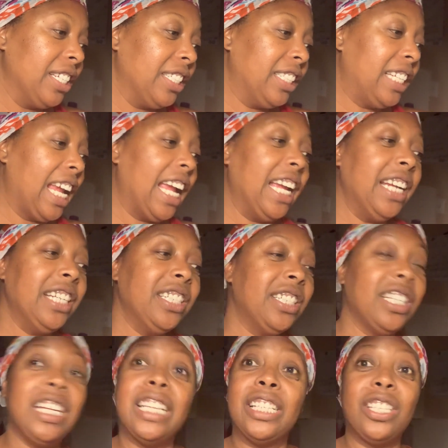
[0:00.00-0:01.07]
Change
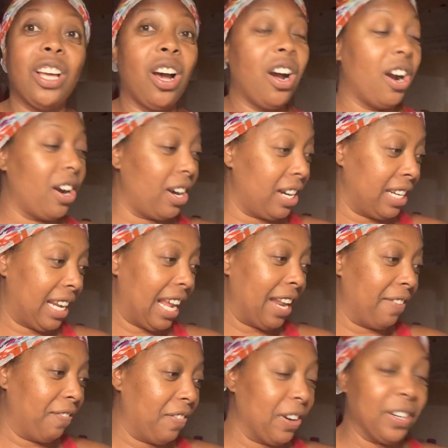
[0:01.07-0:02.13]
is hard
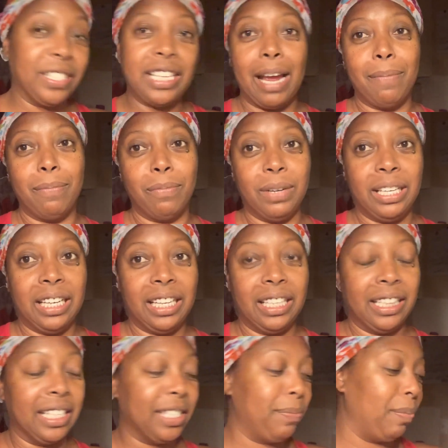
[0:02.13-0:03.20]
at first. I'm reading
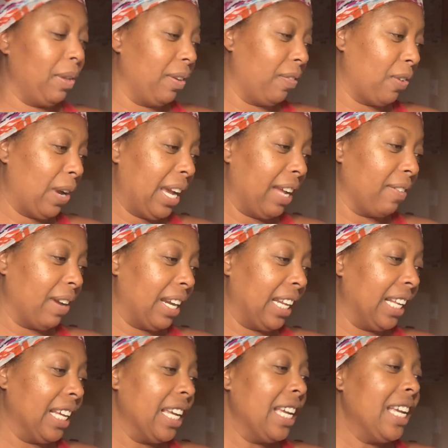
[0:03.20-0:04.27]
this beautiful handwriting.